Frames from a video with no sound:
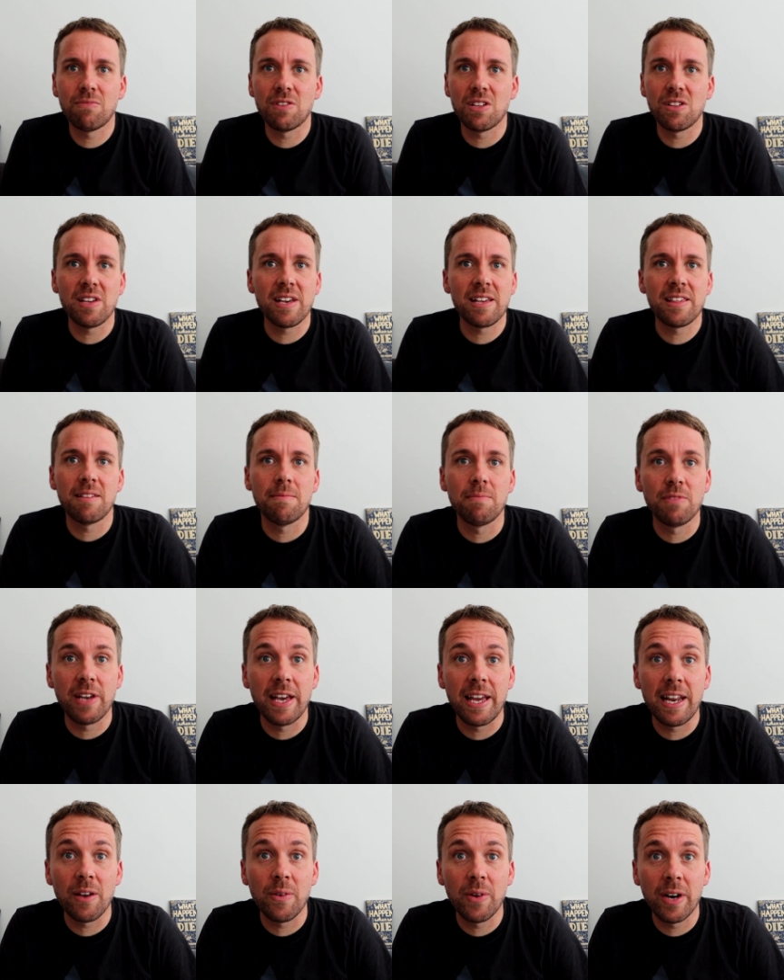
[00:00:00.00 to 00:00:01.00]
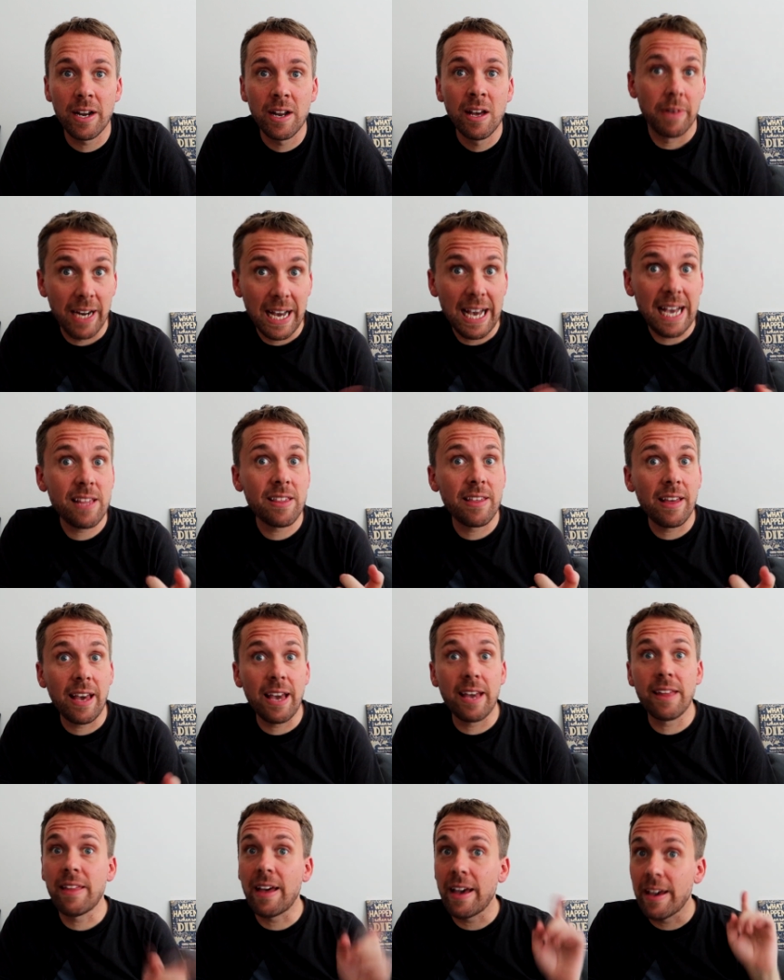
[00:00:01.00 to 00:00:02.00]
suggest them to anyone. But I
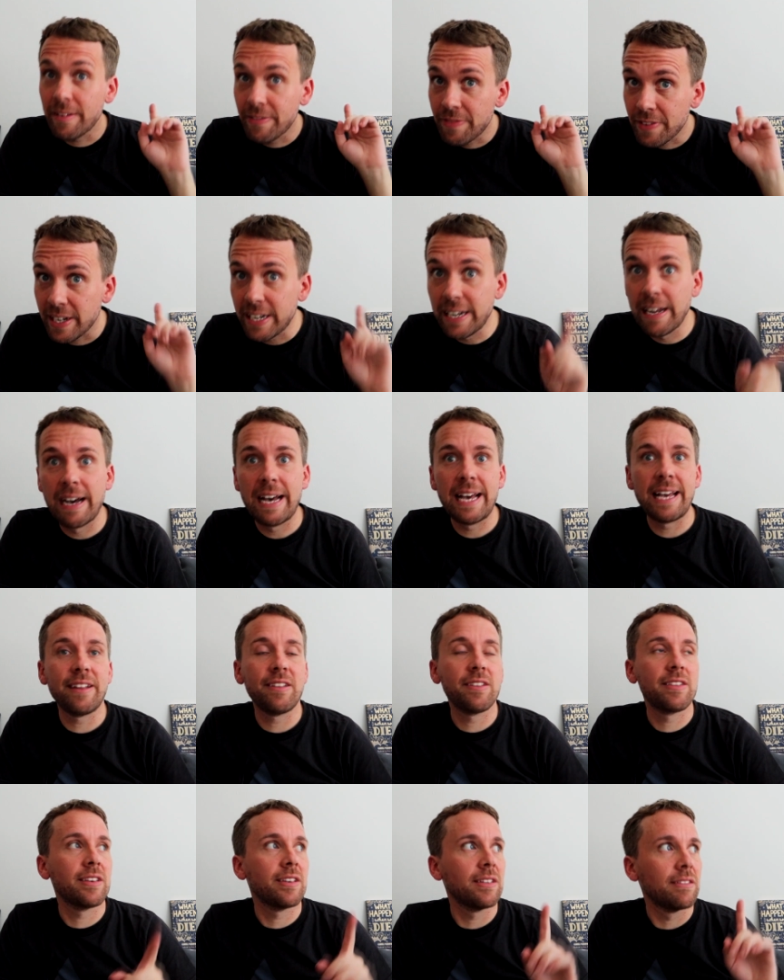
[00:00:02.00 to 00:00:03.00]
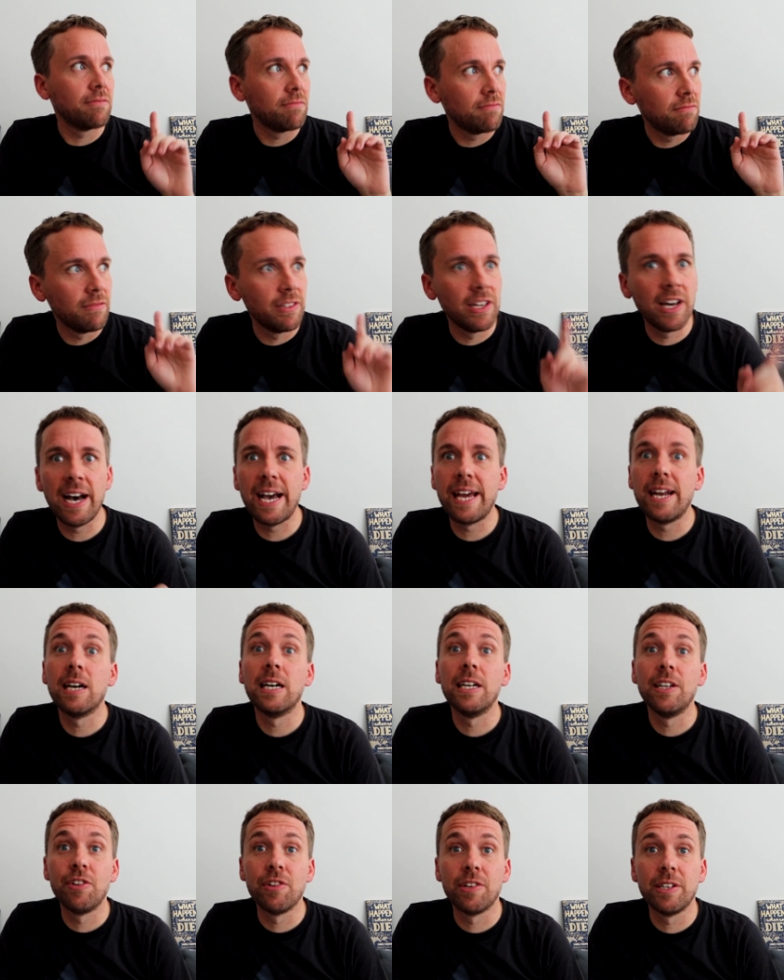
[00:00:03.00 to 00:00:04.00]
say they are for nine to nine
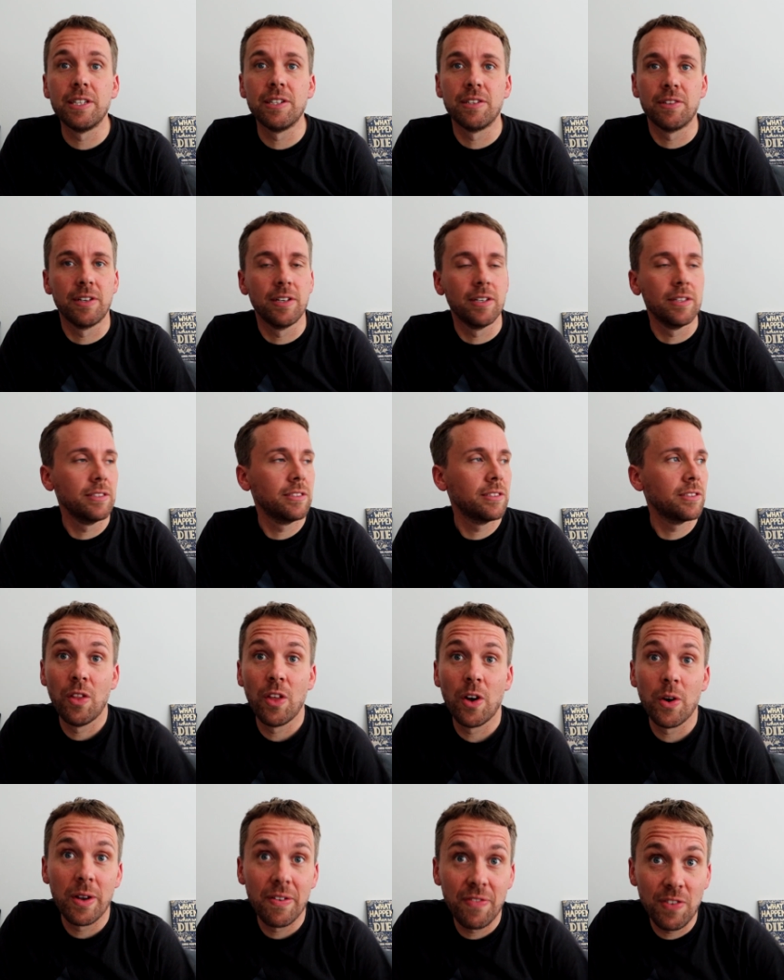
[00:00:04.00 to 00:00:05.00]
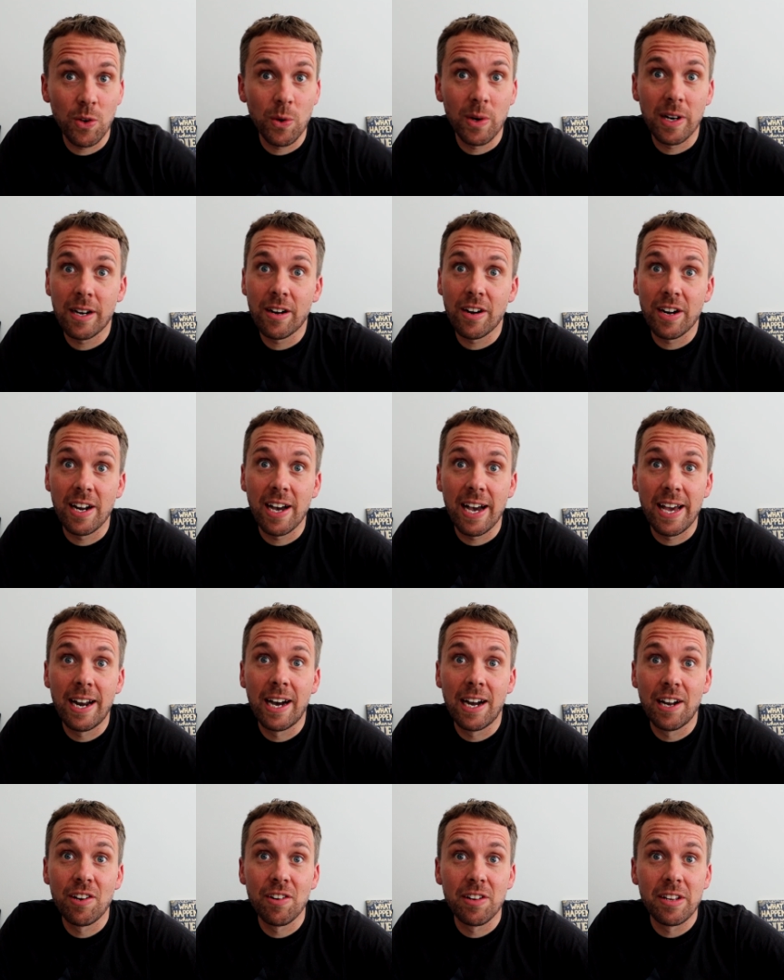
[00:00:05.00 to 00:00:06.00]
hundred year olds. Although if you are a nine
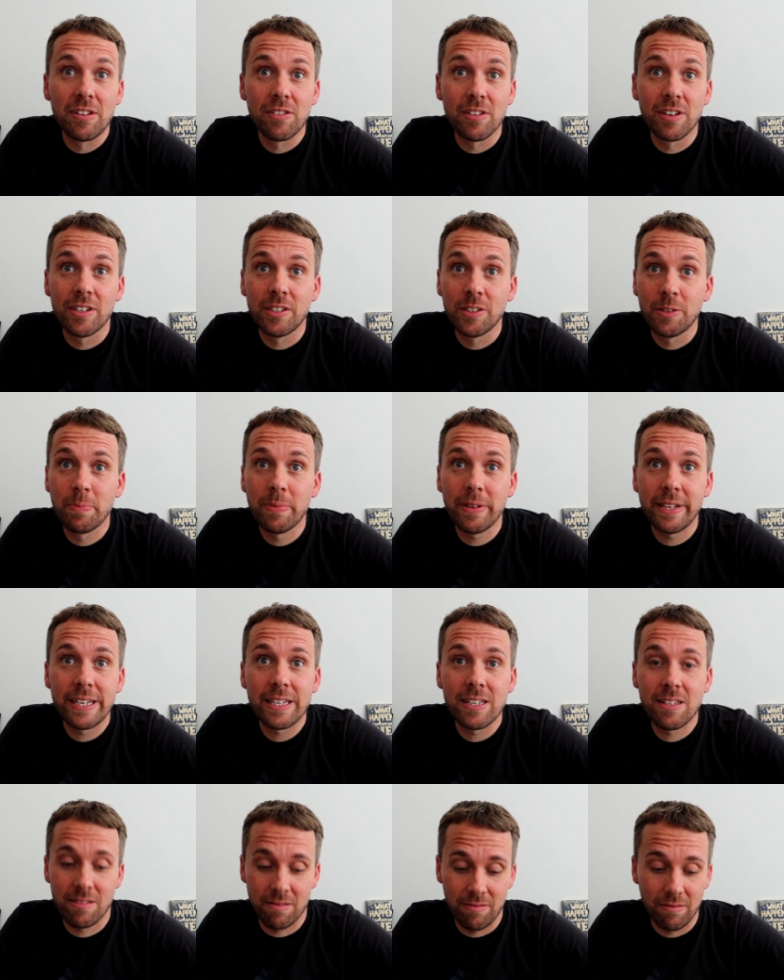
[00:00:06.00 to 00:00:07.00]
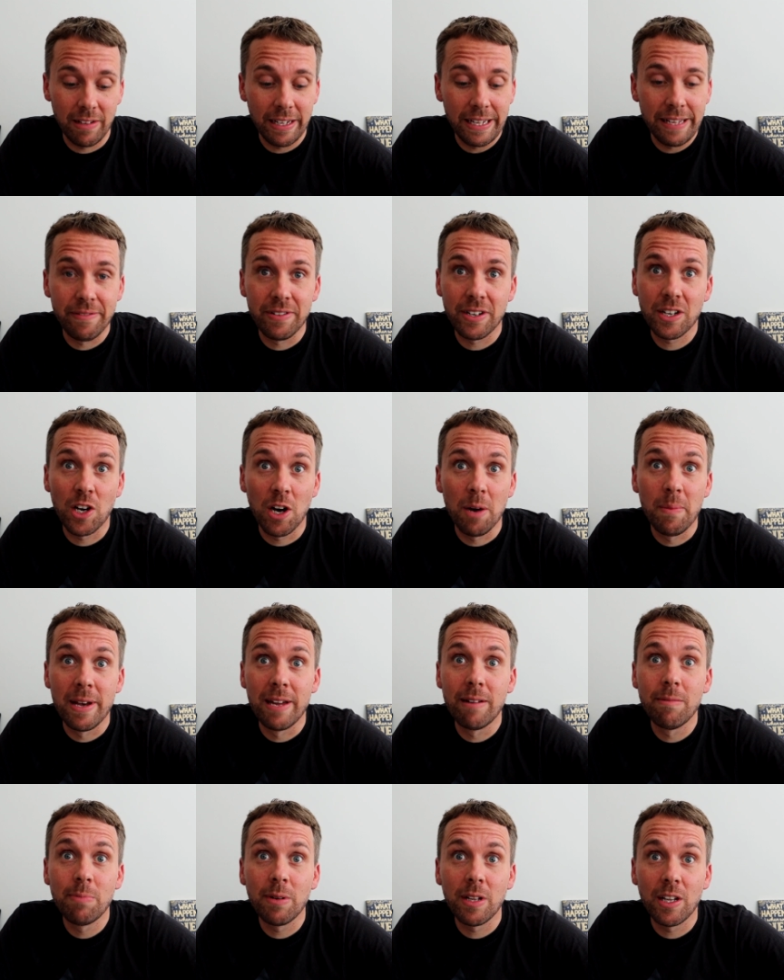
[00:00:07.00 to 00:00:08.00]
hundred year old, please leave a
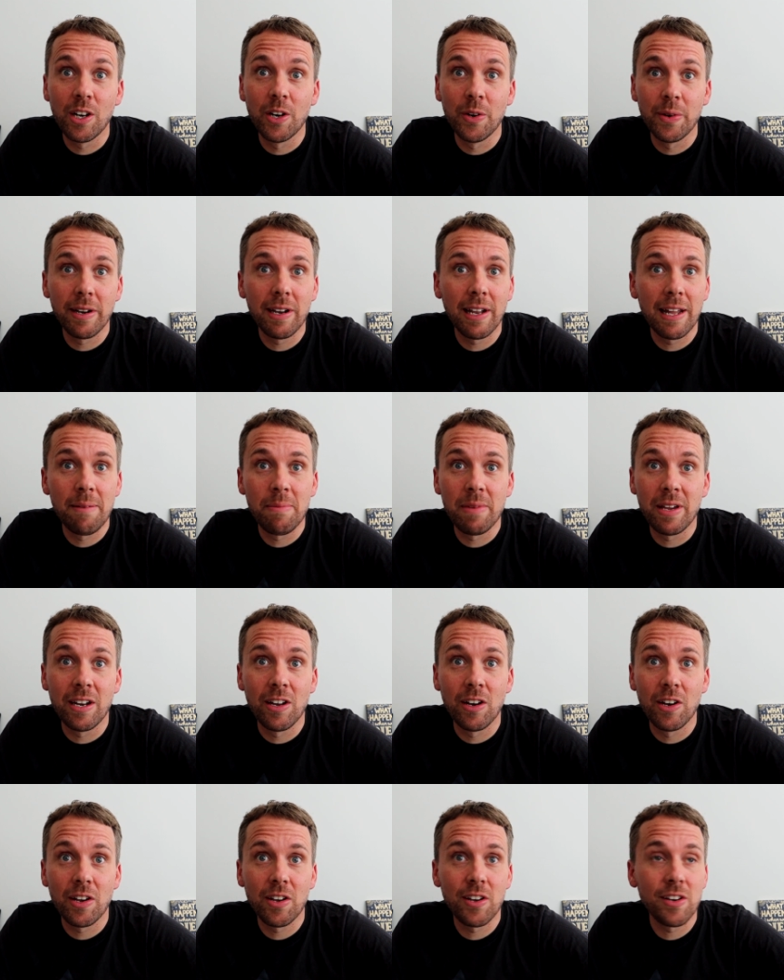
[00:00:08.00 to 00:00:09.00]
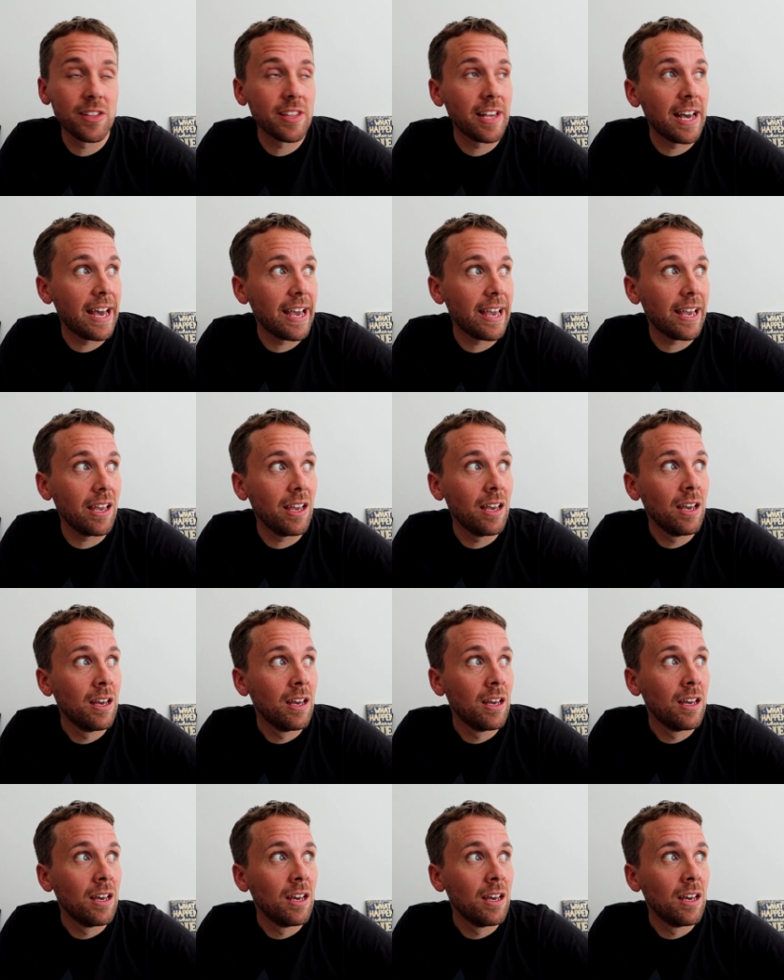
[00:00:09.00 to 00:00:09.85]
comment below and let me know, because I